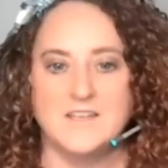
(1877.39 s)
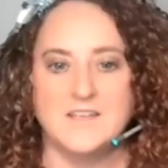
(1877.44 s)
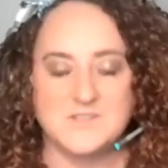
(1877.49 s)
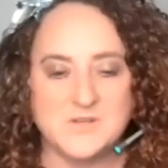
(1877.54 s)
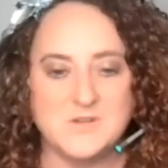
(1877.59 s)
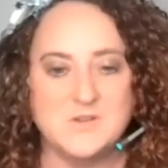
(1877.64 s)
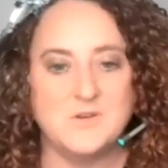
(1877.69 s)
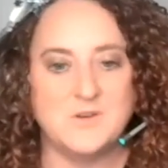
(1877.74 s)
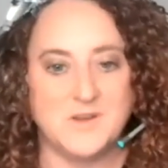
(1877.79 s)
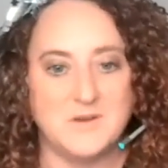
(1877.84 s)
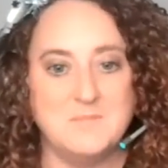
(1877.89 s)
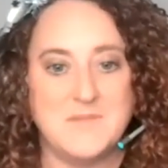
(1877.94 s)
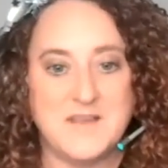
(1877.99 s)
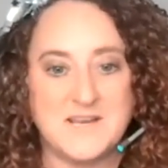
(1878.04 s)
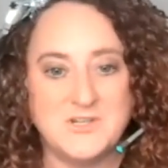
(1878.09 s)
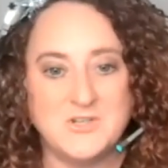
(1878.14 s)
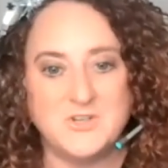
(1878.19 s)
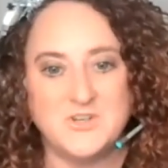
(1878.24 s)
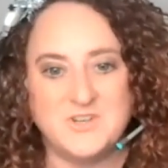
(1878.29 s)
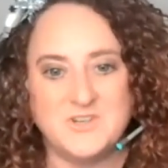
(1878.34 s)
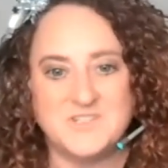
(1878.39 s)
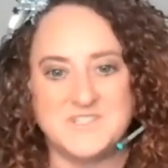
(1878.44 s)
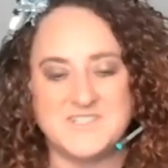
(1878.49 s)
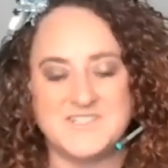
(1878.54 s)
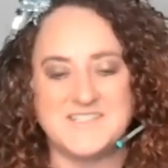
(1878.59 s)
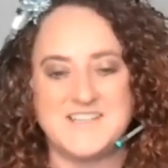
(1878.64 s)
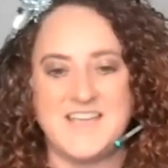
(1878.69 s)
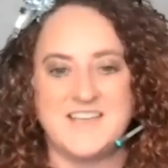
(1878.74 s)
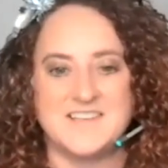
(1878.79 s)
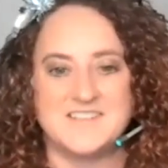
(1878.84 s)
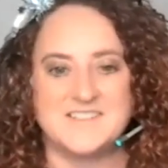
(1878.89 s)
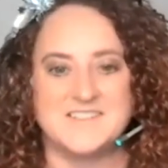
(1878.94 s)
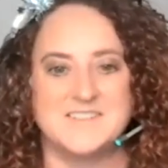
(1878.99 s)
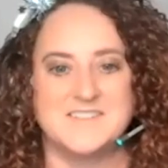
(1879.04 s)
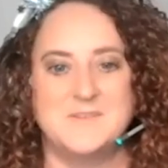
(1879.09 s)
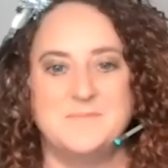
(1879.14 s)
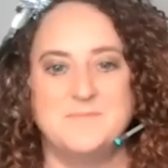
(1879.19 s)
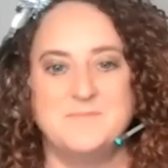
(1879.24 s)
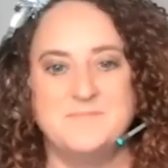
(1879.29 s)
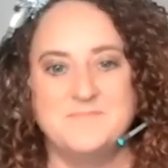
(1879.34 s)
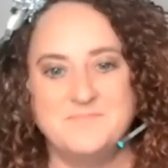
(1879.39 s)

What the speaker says: so you can measure your success.